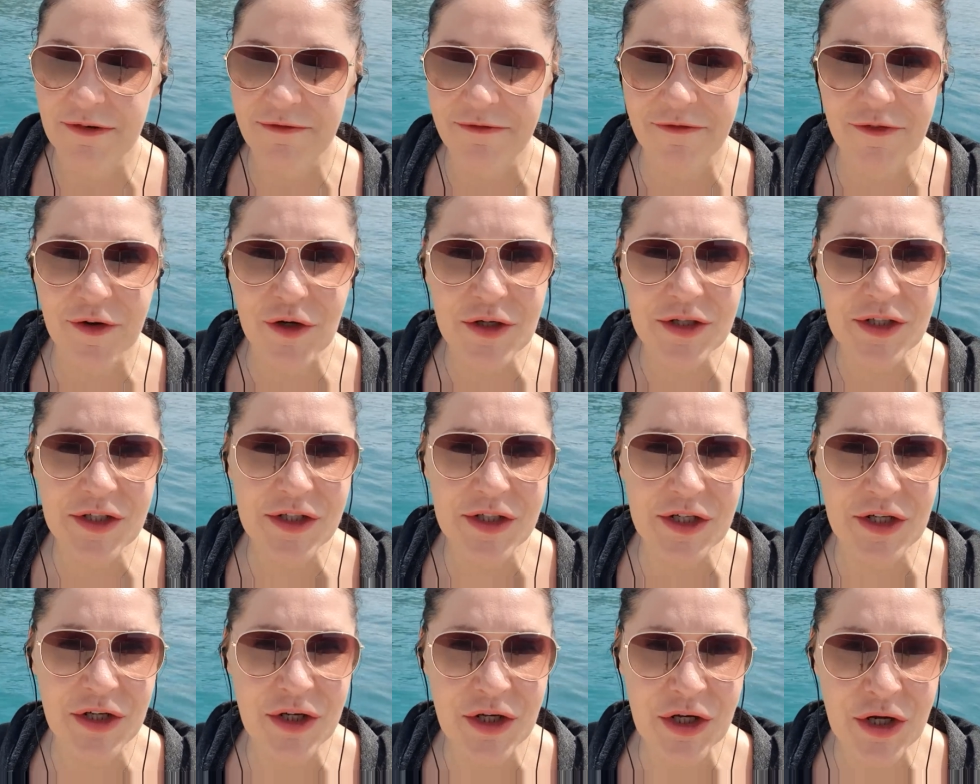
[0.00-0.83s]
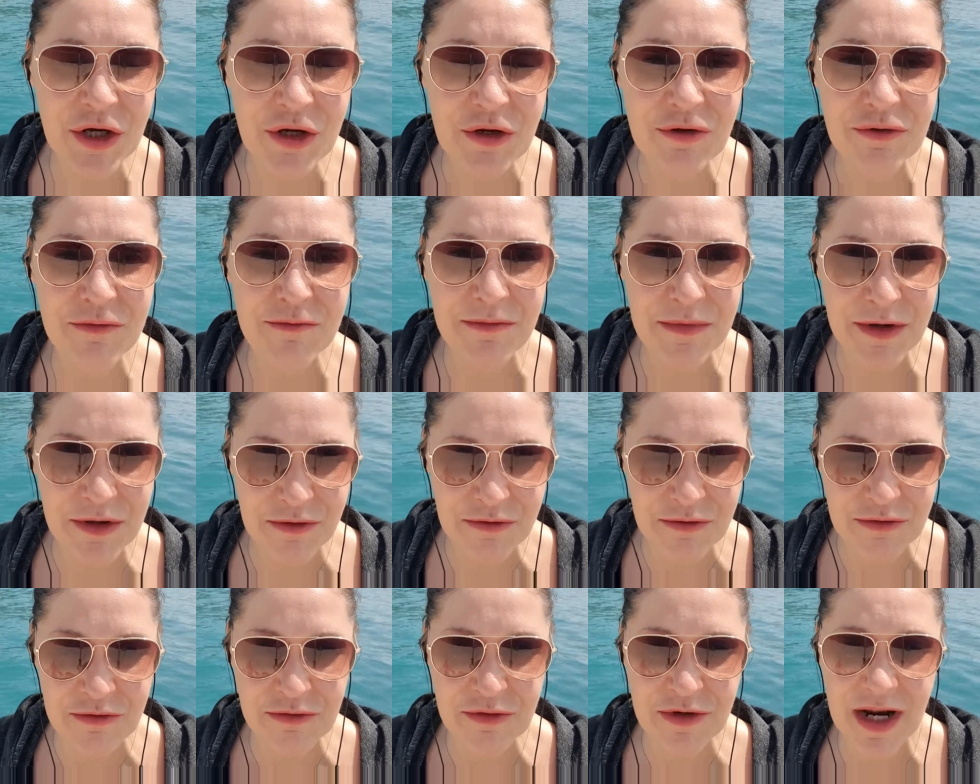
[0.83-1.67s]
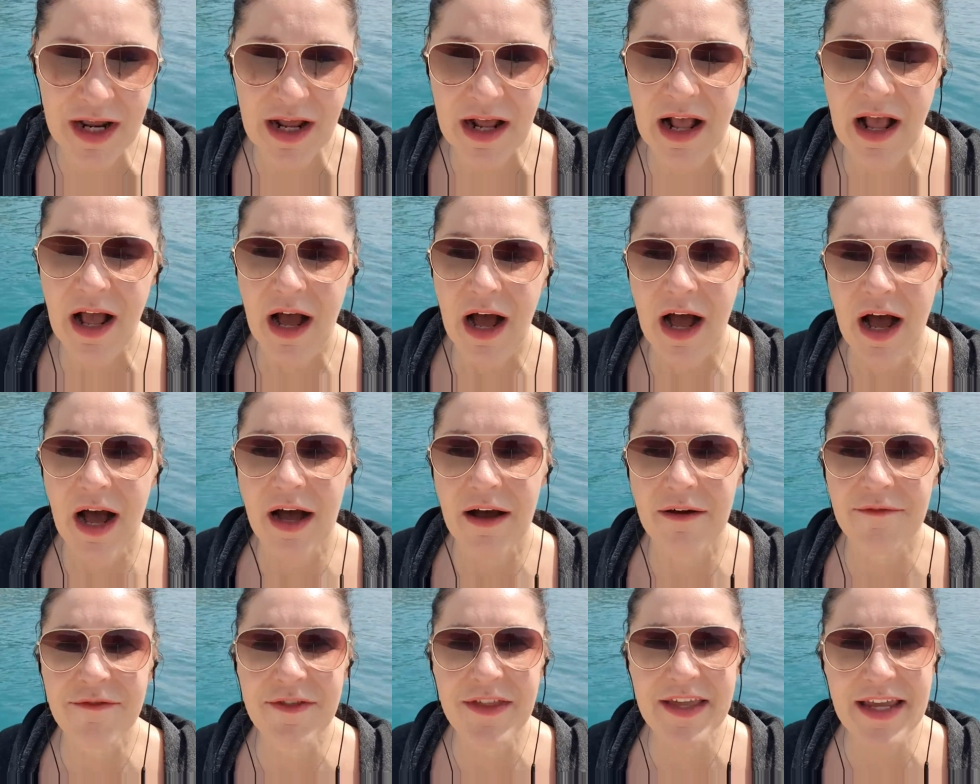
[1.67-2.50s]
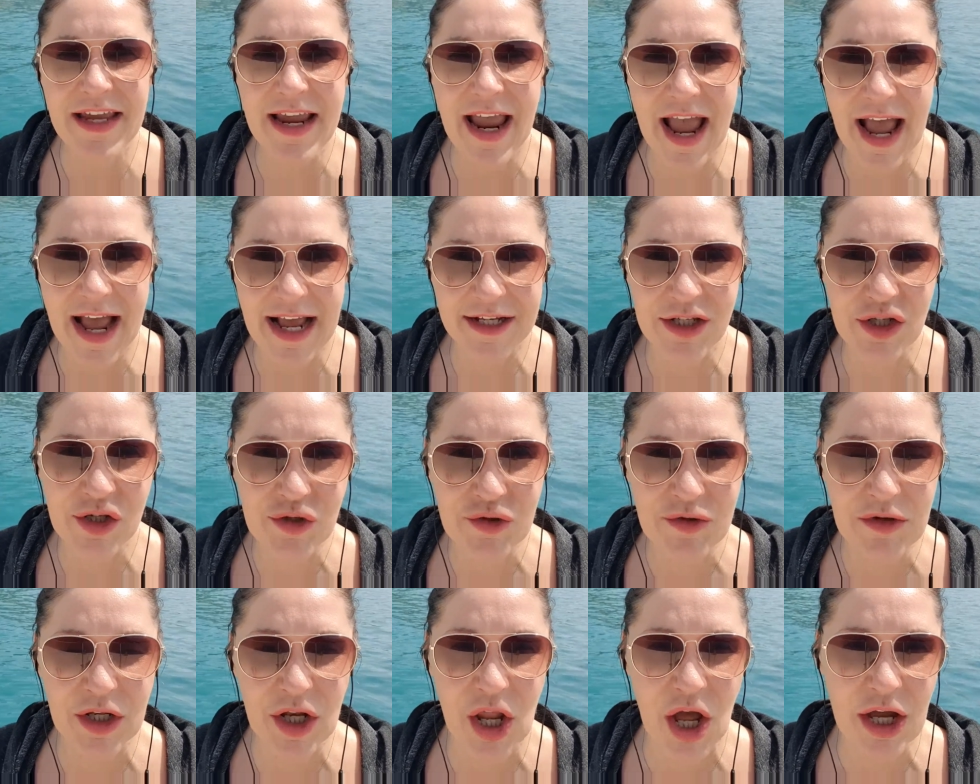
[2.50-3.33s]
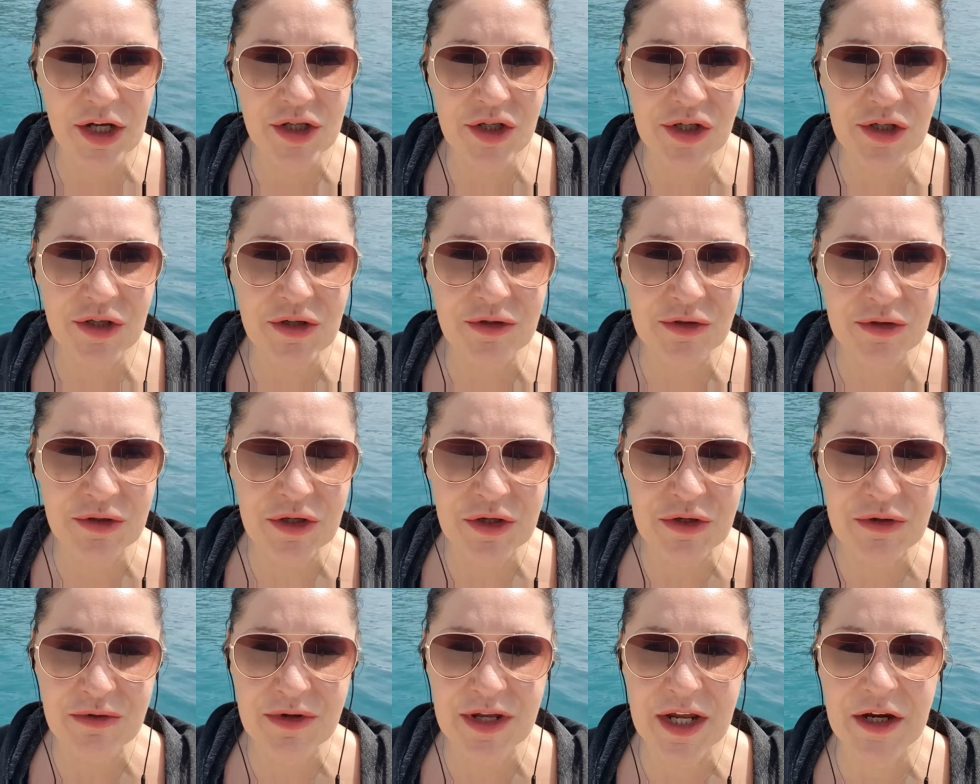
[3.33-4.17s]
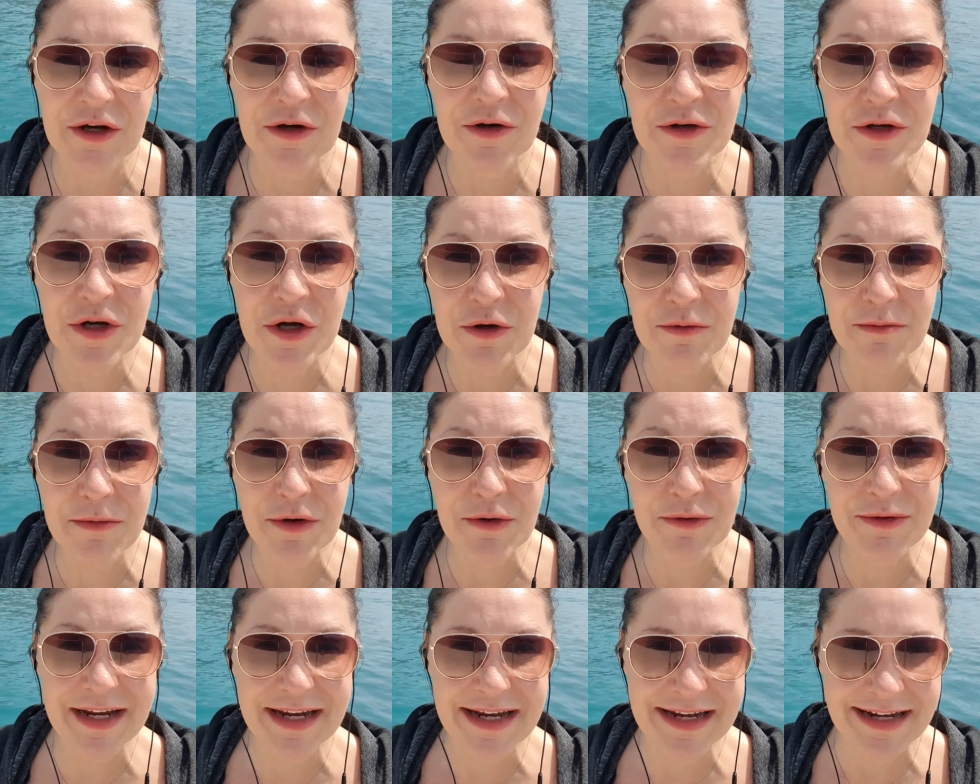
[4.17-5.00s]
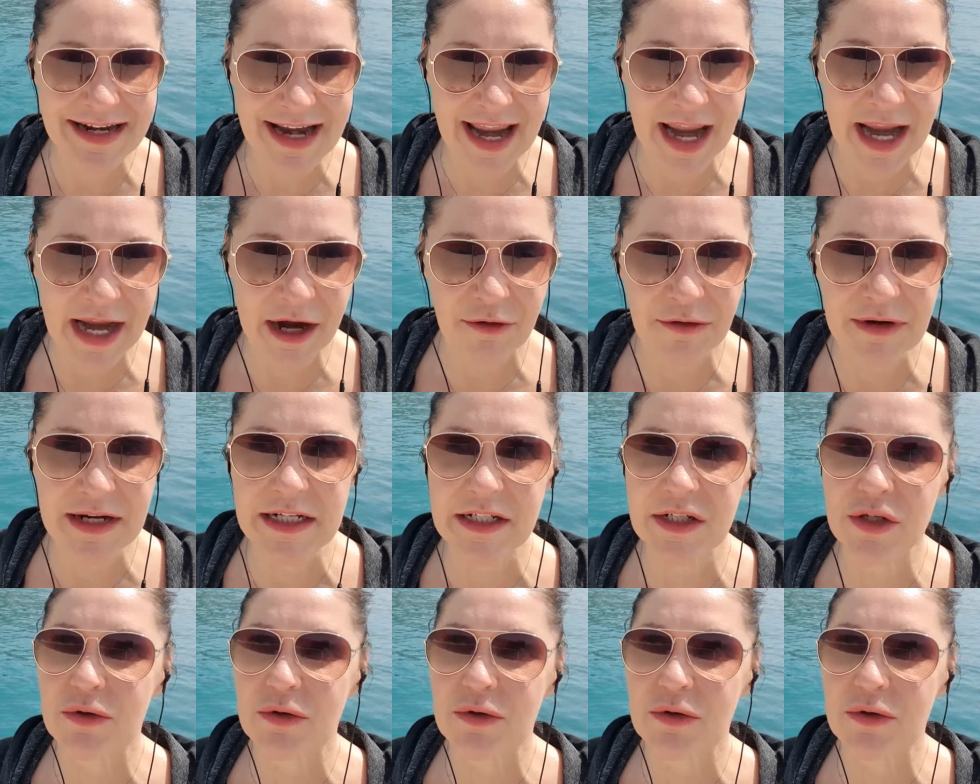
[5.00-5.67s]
First new moon of the astrological new year, new moon in Aries.